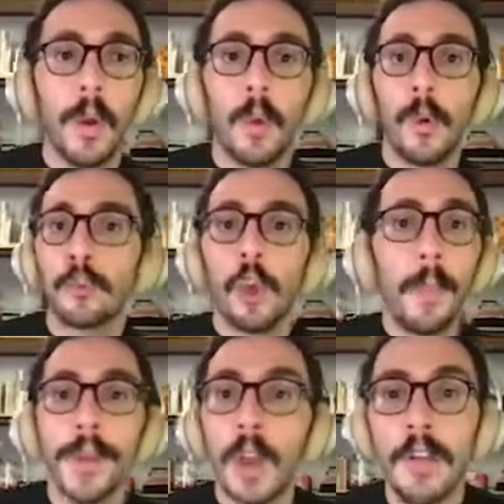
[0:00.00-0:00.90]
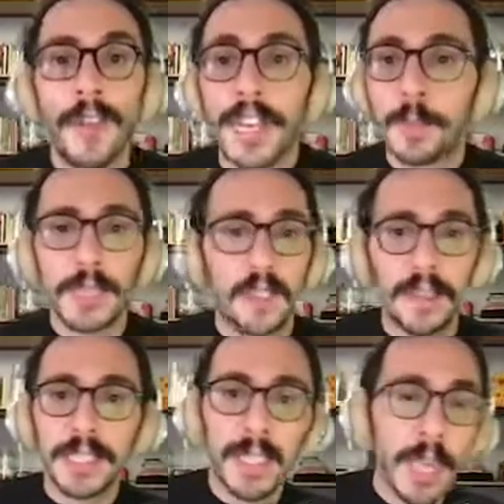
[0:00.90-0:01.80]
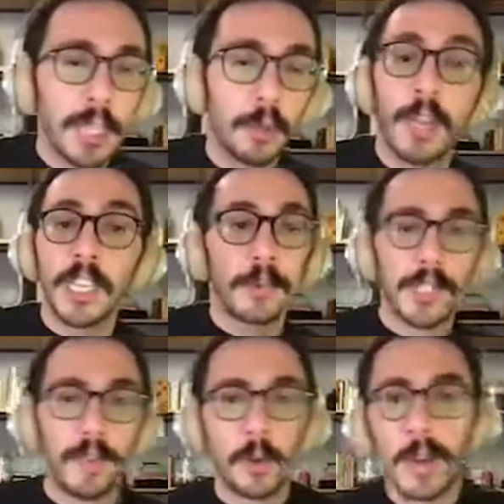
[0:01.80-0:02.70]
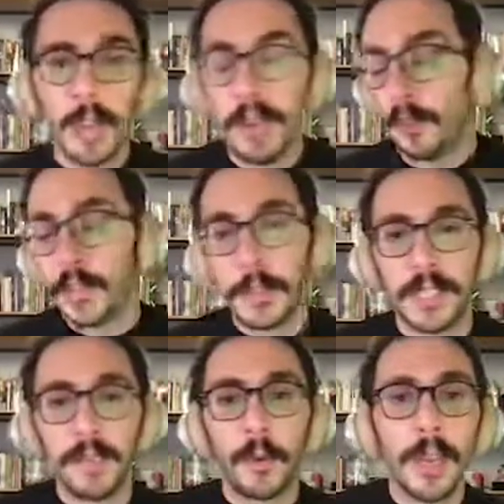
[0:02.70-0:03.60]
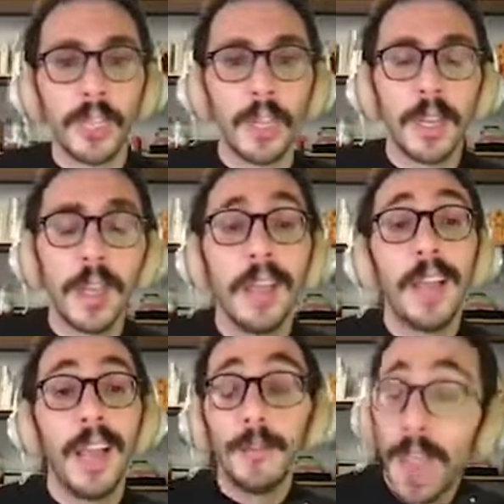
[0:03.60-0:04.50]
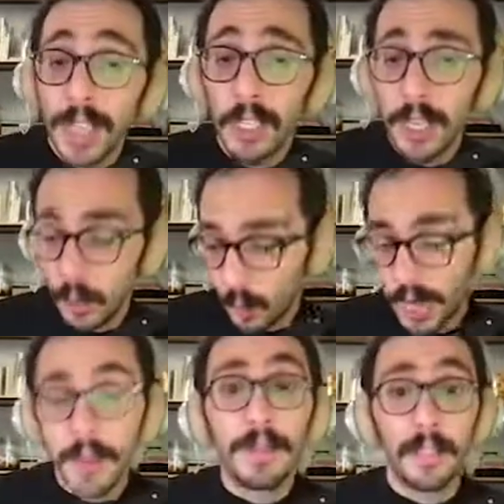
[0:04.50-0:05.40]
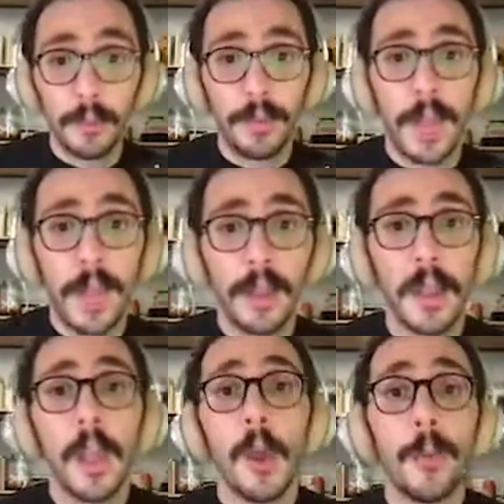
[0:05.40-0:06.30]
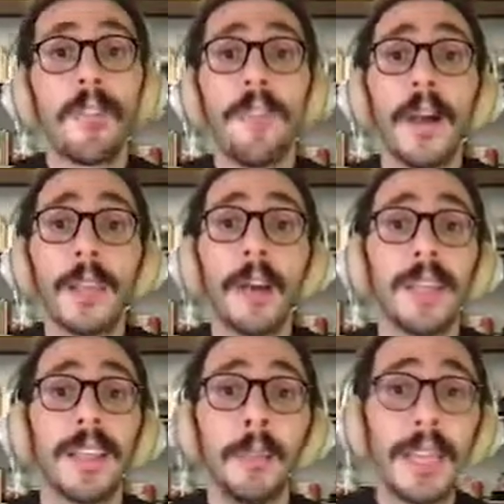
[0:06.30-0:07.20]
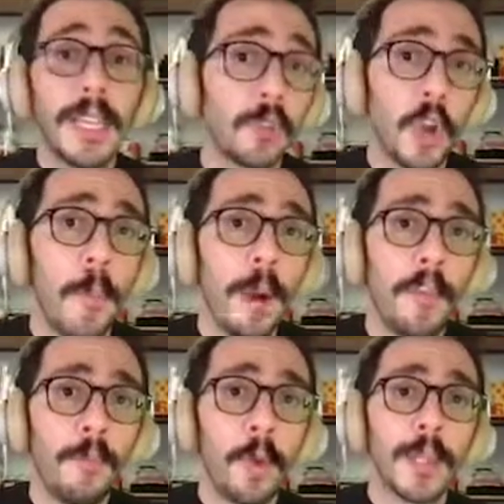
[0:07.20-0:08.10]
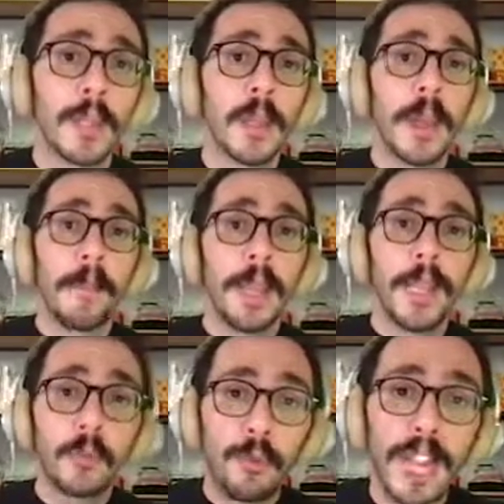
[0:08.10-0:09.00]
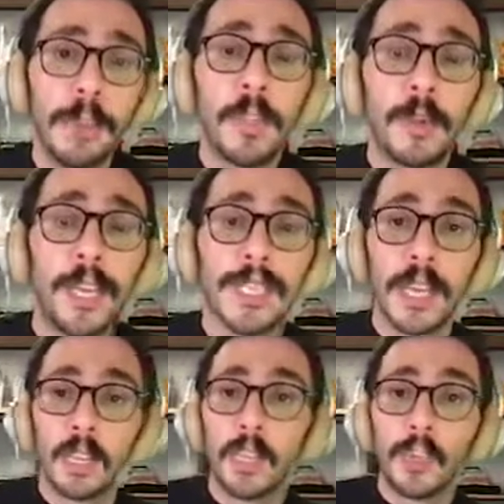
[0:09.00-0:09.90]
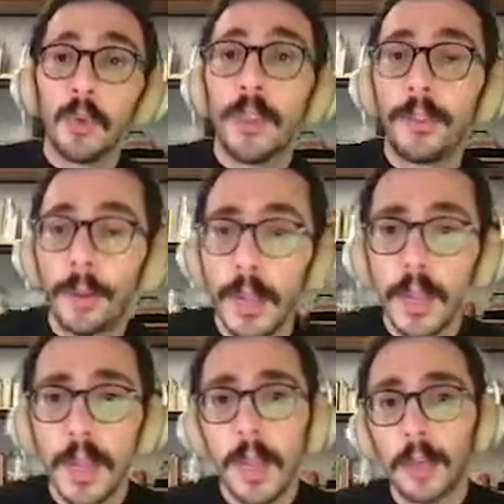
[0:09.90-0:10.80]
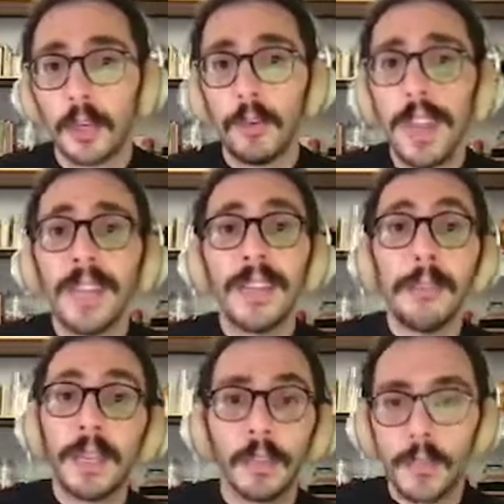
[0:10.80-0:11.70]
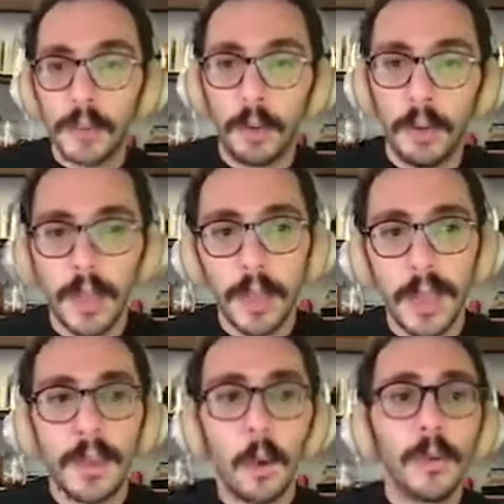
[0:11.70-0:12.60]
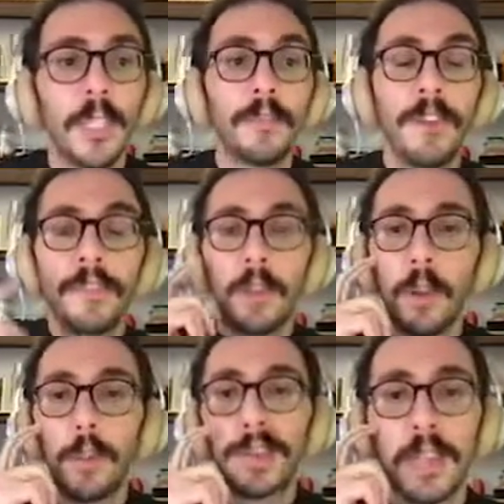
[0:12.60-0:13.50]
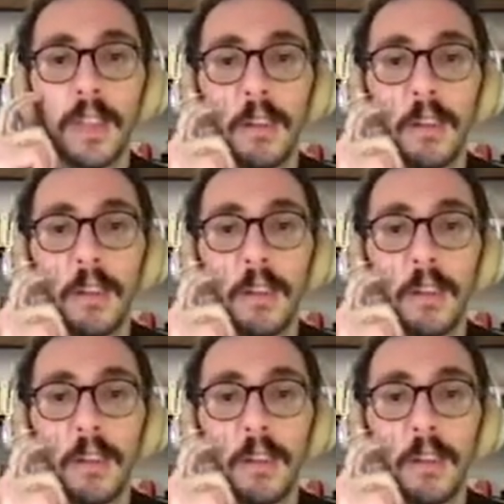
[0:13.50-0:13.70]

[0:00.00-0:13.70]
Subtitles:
were dropping off at a specific stage or at a specific after a specific question. And we actually were able to do that. We found out that the biggest drop-off point is right between sections 2 and 3, so right in the middle of the survey, and only 53%